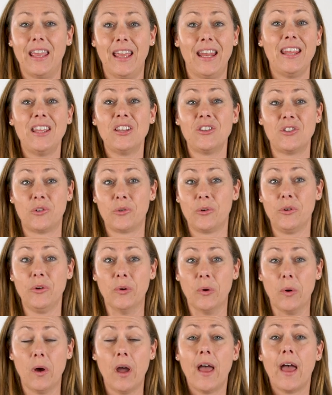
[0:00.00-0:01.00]
It is
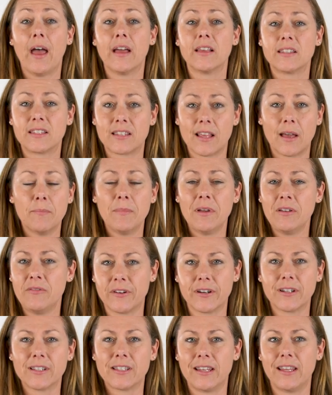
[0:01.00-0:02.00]
true, some
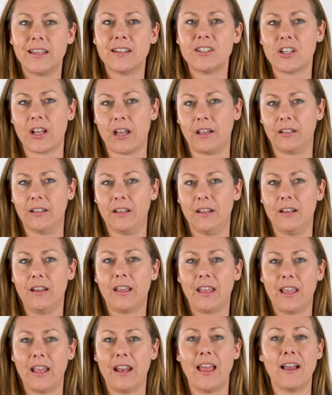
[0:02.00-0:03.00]
adversity in childhood
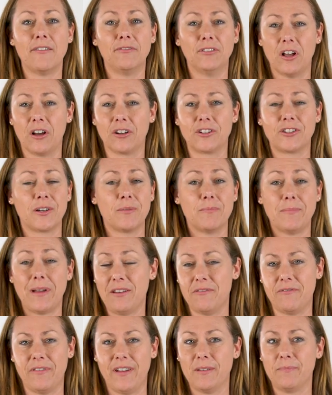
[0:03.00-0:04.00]
can have long-term
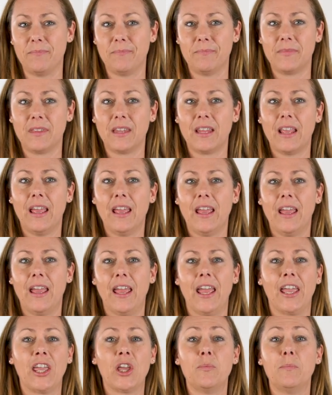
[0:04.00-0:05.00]
benefit.
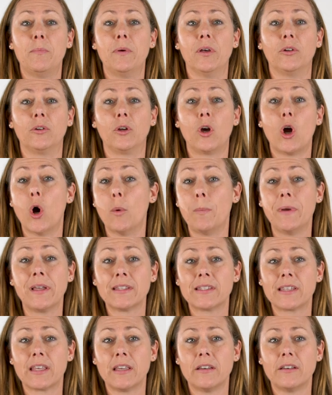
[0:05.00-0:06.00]
It can build
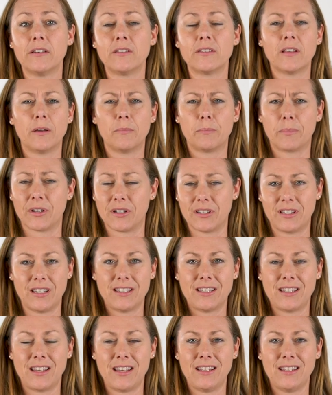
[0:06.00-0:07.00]
coping skills,
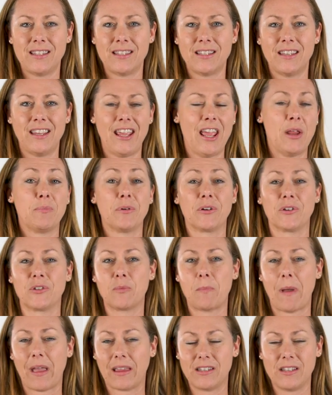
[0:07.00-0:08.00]
persistence, and
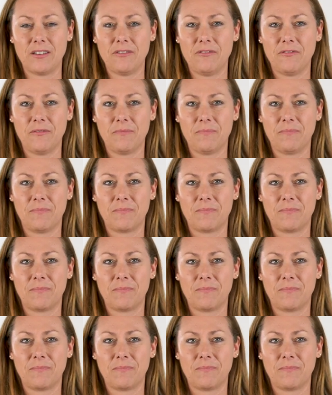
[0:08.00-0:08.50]
perspective.